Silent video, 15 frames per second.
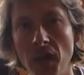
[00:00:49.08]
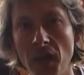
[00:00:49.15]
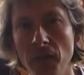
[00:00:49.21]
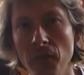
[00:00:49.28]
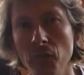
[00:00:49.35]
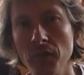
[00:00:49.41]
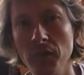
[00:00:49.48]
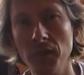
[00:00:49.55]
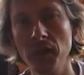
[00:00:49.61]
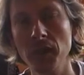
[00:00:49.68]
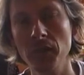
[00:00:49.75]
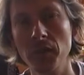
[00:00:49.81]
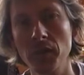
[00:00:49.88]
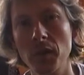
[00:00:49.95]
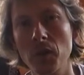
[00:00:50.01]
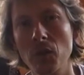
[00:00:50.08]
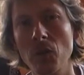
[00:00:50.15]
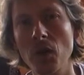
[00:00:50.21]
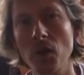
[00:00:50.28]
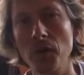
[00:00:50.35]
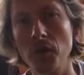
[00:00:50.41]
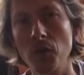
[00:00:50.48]
everything that's
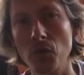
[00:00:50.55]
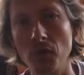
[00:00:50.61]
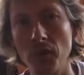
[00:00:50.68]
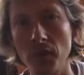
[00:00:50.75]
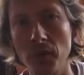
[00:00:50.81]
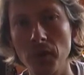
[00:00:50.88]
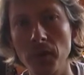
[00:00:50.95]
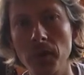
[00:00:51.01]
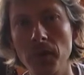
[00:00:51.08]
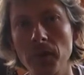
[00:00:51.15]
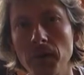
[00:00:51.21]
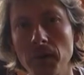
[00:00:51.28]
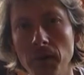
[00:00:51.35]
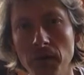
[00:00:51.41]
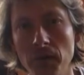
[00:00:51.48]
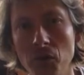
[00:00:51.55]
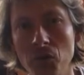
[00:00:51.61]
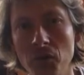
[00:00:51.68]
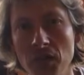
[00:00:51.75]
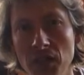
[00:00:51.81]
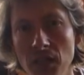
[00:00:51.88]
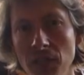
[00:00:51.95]
around you has a
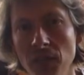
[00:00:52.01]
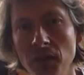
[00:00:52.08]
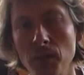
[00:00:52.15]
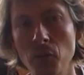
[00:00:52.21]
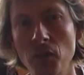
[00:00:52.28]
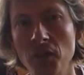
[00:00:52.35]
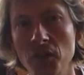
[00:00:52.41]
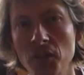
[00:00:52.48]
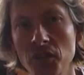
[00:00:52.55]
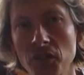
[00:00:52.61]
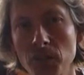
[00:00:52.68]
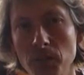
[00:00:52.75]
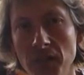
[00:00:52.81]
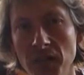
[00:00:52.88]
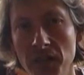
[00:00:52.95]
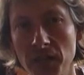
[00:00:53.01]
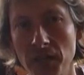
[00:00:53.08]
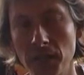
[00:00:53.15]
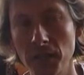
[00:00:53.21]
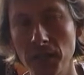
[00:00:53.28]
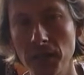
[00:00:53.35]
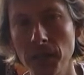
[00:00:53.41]
unique vibrational
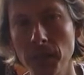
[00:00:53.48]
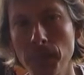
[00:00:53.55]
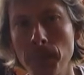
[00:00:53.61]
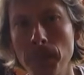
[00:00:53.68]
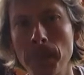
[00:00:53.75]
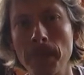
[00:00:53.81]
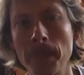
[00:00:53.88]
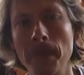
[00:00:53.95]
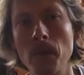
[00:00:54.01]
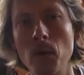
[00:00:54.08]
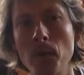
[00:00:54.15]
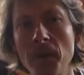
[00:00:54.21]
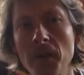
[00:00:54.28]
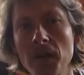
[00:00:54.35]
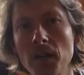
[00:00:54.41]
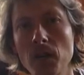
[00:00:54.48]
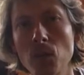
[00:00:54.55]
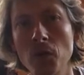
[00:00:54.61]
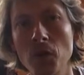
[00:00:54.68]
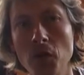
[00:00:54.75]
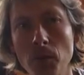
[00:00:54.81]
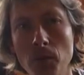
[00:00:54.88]
pattern. No matter
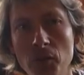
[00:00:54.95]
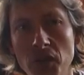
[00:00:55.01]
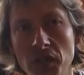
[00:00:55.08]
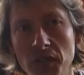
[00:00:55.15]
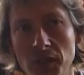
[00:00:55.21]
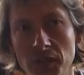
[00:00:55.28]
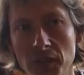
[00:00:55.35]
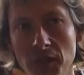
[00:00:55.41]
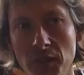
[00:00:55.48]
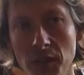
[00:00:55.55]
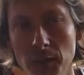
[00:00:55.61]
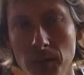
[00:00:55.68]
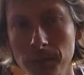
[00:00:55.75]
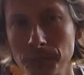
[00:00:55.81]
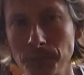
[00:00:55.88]
what object it is,